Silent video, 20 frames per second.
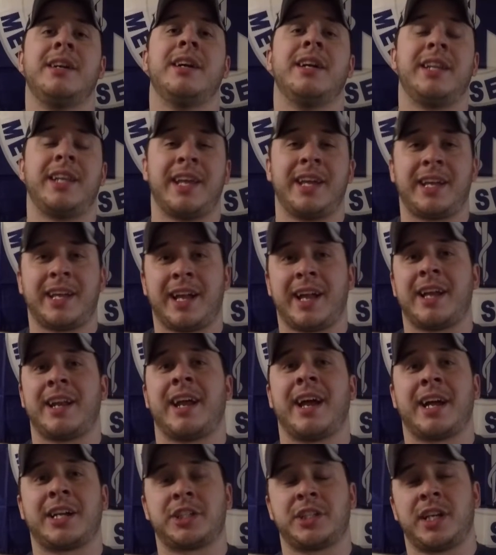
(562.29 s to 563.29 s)
and they can
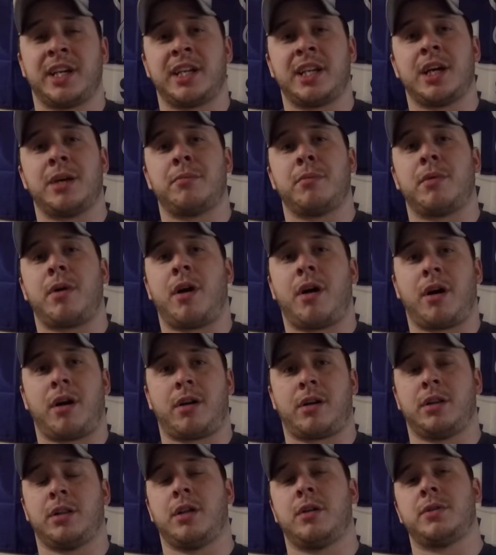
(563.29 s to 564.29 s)
actually end up
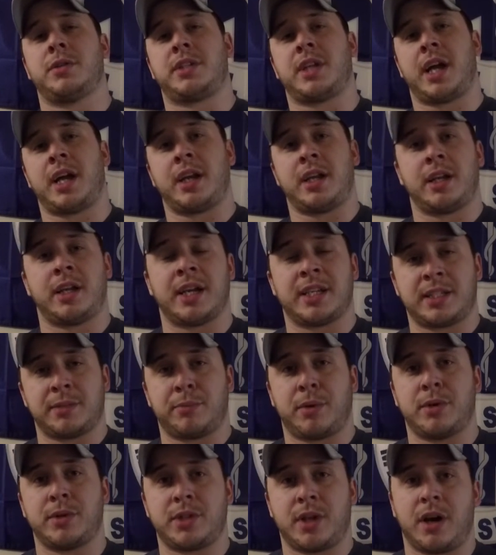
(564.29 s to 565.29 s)
hard low siding as
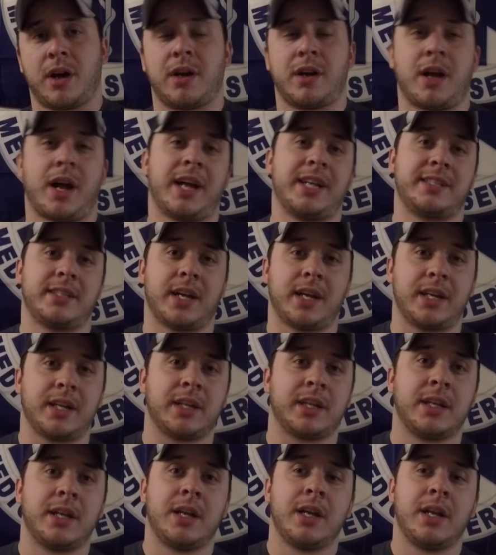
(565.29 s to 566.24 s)
opposed to hard high siding.